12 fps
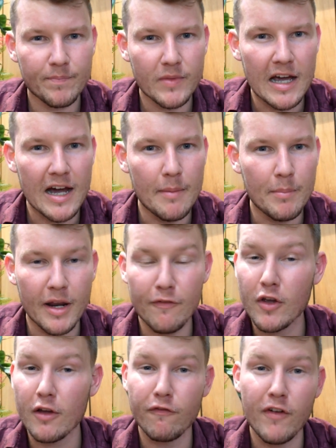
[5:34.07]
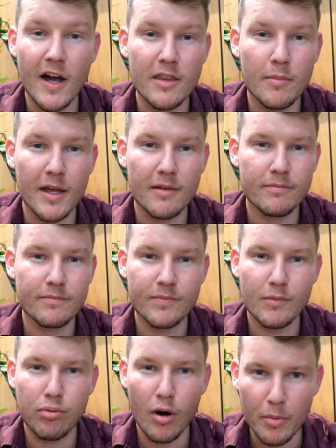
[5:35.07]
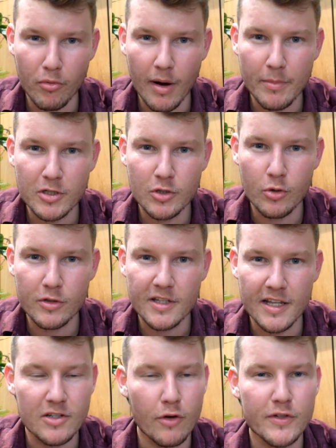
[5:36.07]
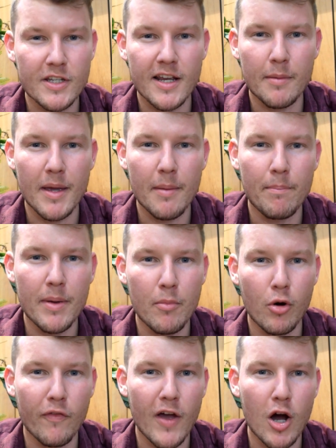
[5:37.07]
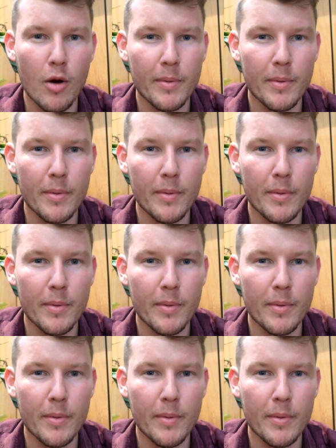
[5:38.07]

but if you can find them at proper rubber stores, that's obviously going to be a bit more of a help.